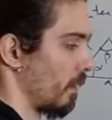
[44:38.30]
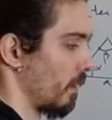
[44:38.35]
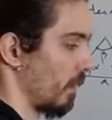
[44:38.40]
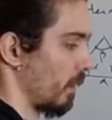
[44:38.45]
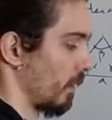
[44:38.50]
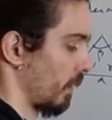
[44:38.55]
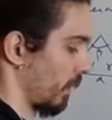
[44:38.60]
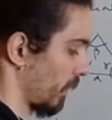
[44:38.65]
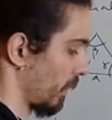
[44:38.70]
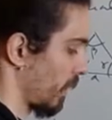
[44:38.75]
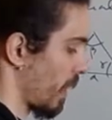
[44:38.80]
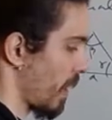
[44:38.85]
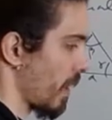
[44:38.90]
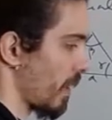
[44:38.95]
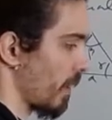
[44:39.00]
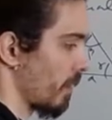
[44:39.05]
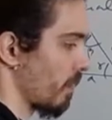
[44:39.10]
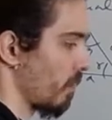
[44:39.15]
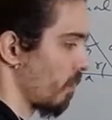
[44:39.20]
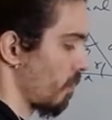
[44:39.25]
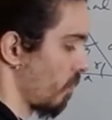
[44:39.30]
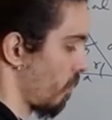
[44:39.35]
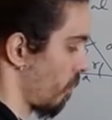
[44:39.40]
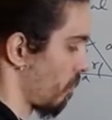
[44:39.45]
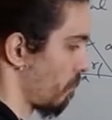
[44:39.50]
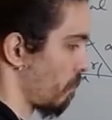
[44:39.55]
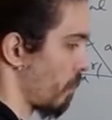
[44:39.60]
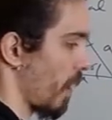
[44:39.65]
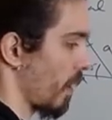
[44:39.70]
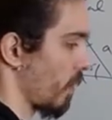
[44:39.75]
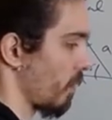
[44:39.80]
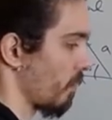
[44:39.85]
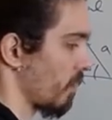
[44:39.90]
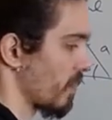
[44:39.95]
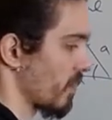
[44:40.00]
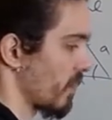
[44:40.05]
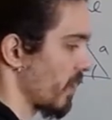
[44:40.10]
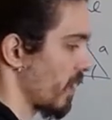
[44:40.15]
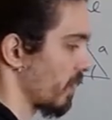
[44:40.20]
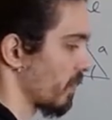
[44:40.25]
Sine of pi over
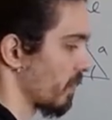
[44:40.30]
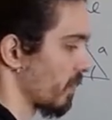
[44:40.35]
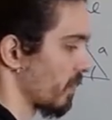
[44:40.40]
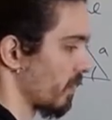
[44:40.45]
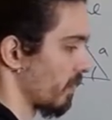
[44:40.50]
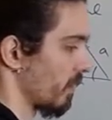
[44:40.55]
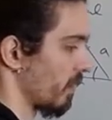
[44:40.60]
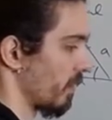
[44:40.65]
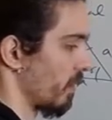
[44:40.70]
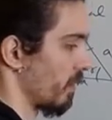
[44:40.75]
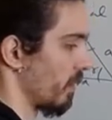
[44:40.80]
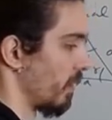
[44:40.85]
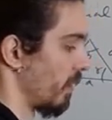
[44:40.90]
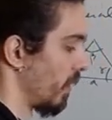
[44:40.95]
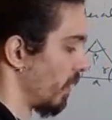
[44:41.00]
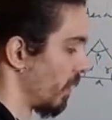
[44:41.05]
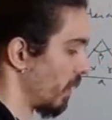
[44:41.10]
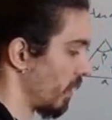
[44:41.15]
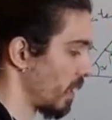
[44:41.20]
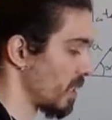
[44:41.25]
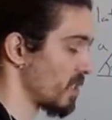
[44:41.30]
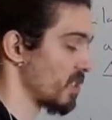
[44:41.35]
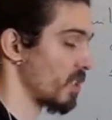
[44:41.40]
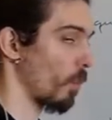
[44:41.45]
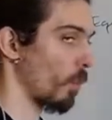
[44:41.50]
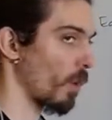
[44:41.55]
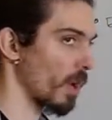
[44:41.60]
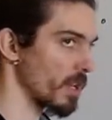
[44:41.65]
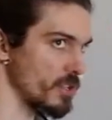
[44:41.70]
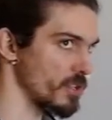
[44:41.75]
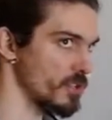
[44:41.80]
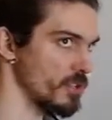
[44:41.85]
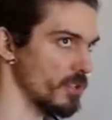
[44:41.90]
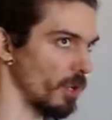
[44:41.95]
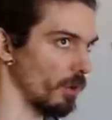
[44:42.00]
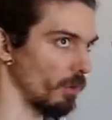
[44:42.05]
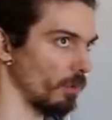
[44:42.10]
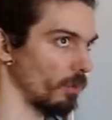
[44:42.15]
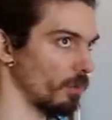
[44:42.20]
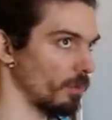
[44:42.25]
six is a
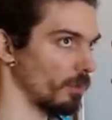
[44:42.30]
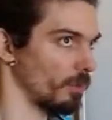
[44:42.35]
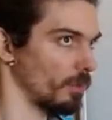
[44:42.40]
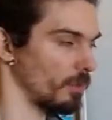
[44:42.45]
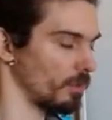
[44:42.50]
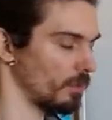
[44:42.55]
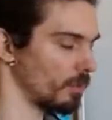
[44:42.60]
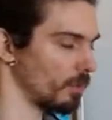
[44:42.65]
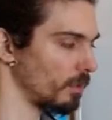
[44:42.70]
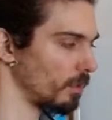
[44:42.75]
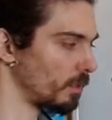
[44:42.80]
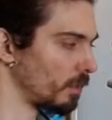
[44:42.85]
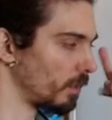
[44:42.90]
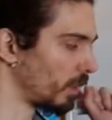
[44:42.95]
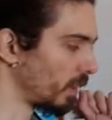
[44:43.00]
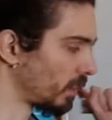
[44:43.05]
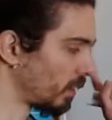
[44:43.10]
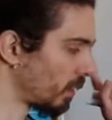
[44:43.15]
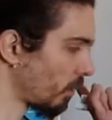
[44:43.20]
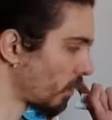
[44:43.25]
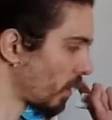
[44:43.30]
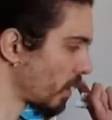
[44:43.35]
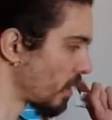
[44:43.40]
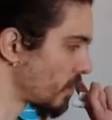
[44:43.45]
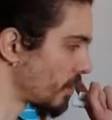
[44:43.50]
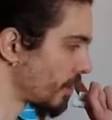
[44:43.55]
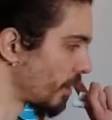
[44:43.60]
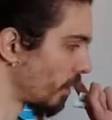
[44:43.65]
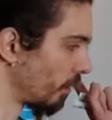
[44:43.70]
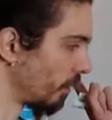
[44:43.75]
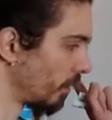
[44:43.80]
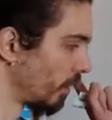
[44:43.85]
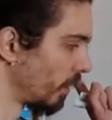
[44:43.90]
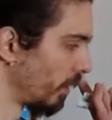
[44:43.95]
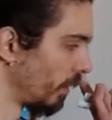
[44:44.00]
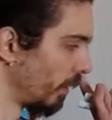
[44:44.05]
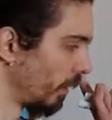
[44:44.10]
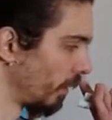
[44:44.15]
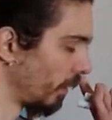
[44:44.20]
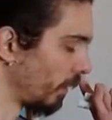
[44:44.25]
ratio. Is the ratio.
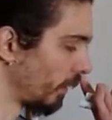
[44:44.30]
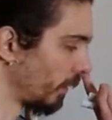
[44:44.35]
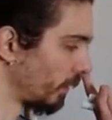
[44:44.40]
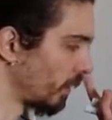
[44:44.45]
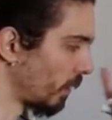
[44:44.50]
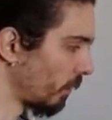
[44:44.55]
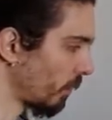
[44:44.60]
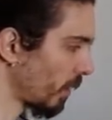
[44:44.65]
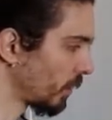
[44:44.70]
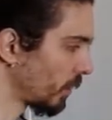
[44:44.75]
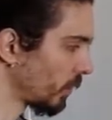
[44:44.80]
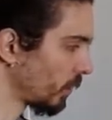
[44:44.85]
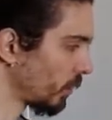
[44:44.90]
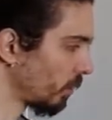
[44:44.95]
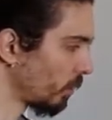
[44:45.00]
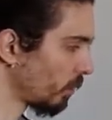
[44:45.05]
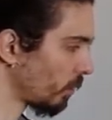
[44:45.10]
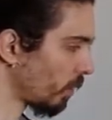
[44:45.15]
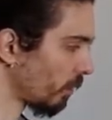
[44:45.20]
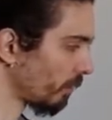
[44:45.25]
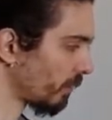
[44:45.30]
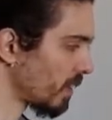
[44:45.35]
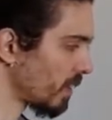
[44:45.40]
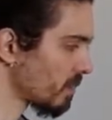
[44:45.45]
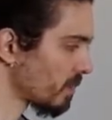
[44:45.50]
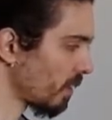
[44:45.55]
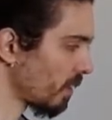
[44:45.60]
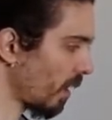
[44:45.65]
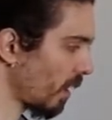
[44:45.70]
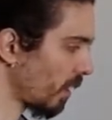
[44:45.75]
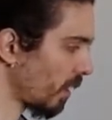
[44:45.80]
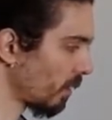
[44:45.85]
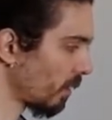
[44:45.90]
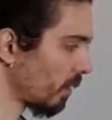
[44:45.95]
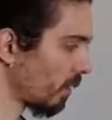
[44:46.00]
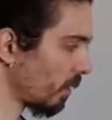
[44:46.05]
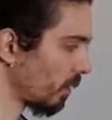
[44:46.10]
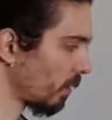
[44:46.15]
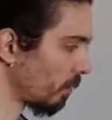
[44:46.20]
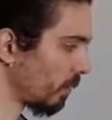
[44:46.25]
Is the ratio of this side
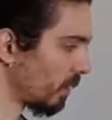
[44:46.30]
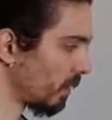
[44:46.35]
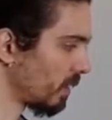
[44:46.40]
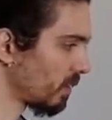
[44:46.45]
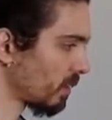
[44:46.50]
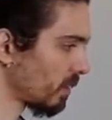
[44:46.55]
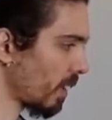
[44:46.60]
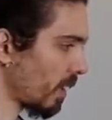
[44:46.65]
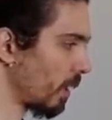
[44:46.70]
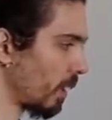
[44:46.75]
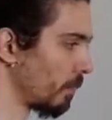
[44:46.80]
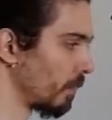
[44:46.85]
with this side.